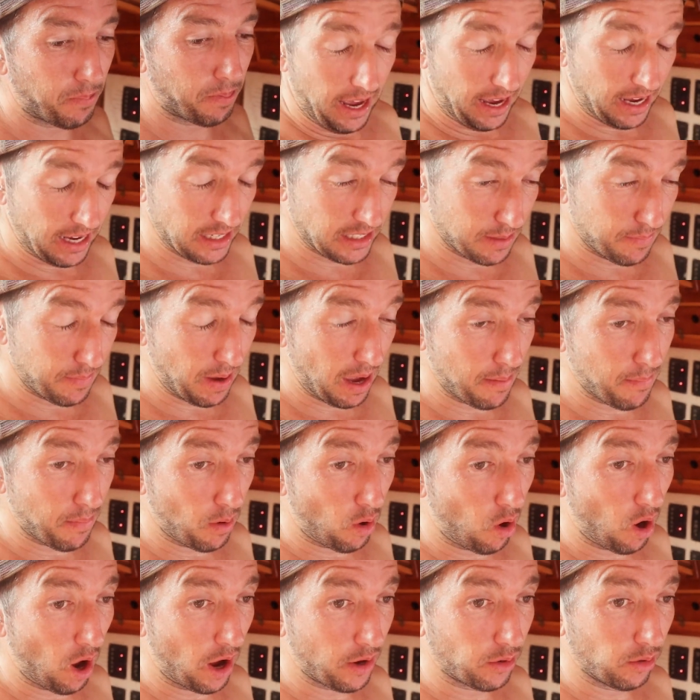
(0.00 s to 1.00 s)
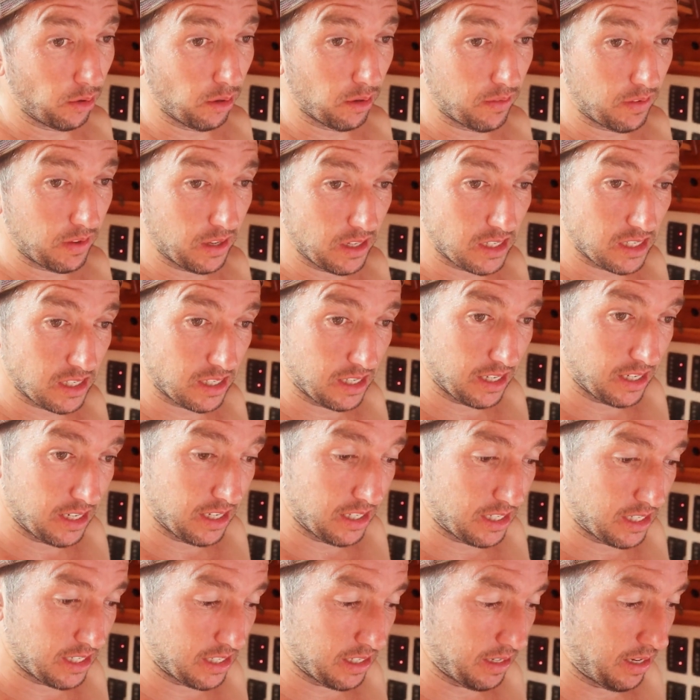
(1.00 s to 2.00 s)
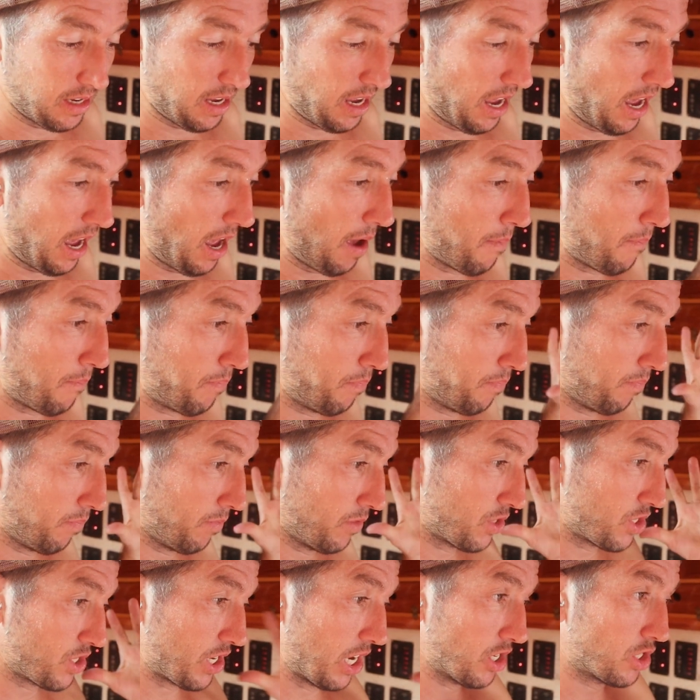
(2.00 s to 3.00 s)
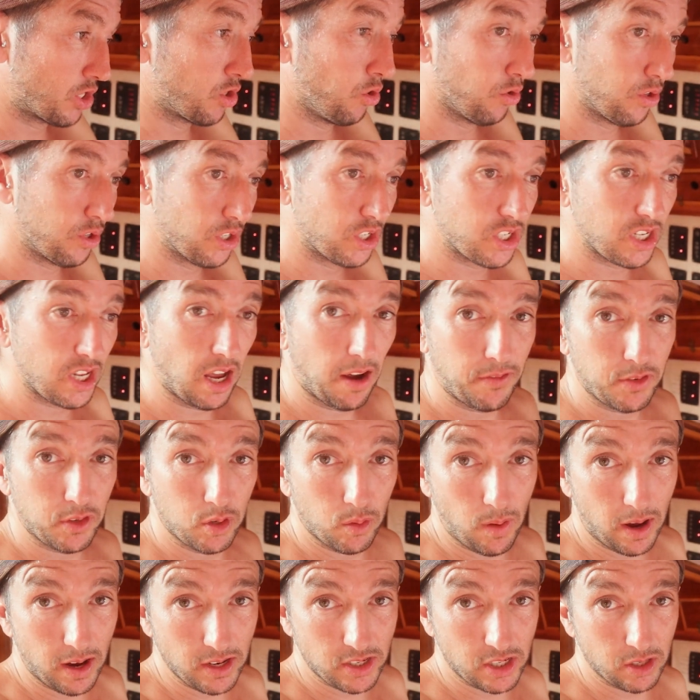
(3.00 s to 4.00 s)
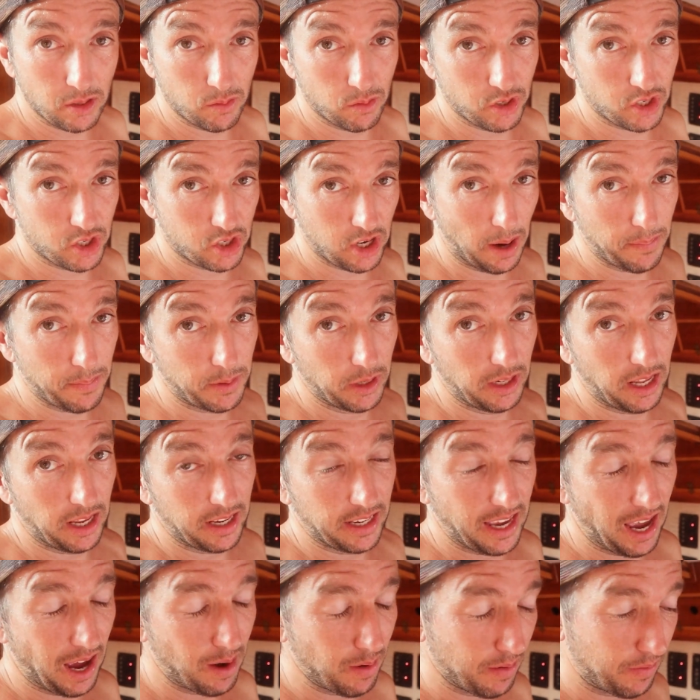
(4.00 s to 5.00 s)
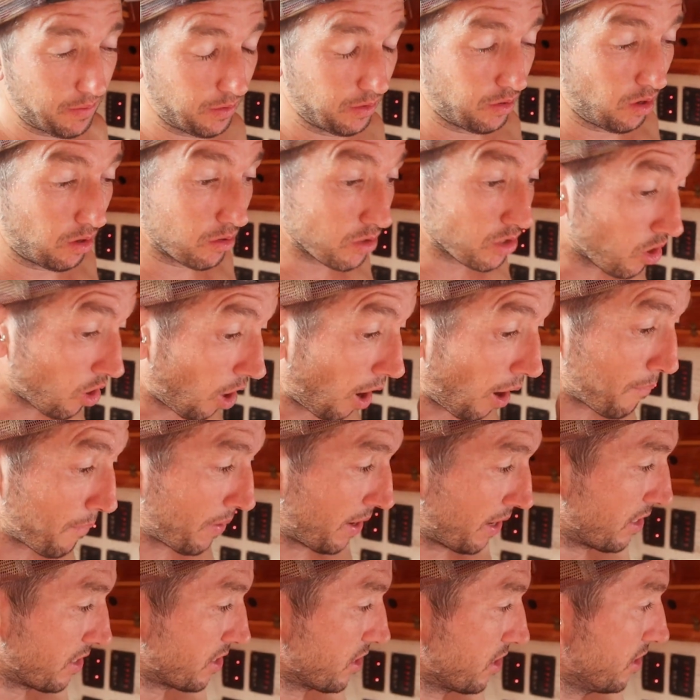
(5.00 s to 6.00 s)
He's the man behind all of this that has sent all this stuff to us that was trapped in Langkawi for a long time, and